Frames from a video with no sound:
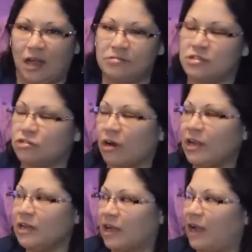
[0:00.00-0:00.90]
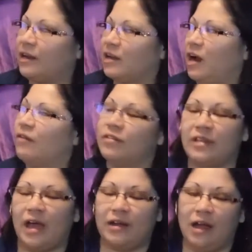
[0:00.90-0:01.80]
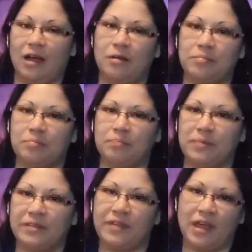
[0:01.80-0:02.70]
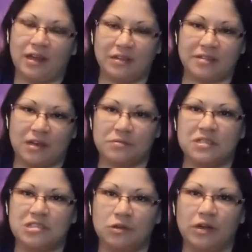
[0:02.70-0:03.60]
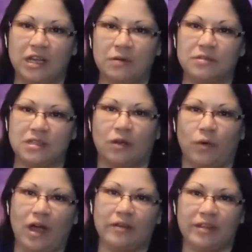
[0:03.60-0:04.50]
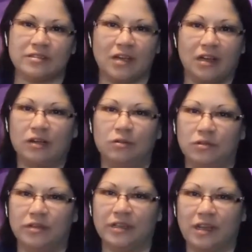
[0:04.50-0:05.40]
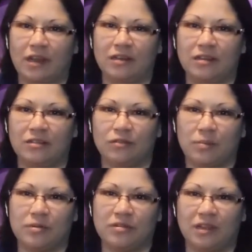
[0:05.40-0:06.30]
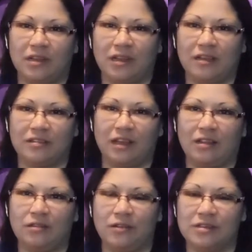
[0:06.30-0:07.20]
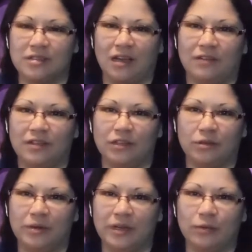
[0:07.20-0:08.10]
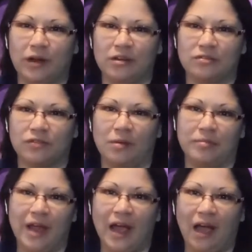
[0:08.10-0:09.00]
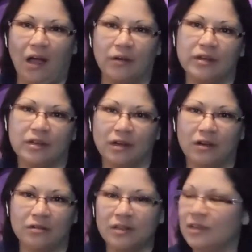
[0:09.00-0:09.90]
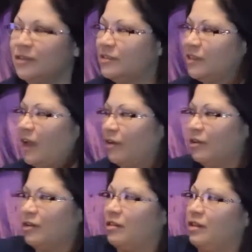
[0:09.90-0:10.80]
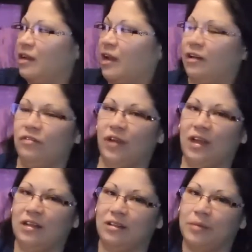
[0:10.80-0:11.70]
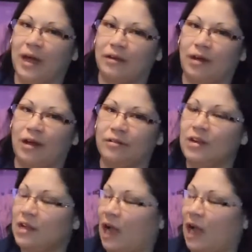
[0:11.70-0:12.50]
I was trying to kind of cover that up. But then as I was doing it, he was like, wow, that's kind of cool. It kind of does represent, like, St. Louis, kind of a little bit, where he's from now, you know. See how you can see it kind of fade in the background.